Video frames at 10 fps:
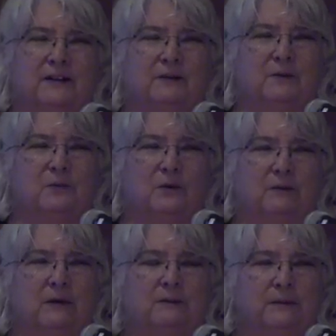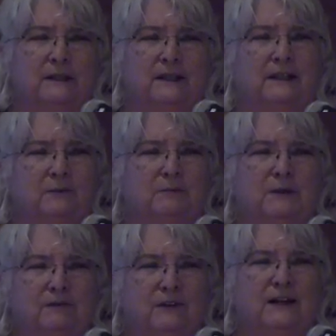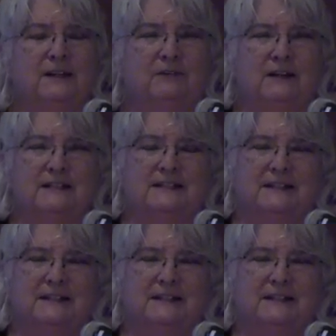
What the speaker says: they would warm up and then it would be fine the rest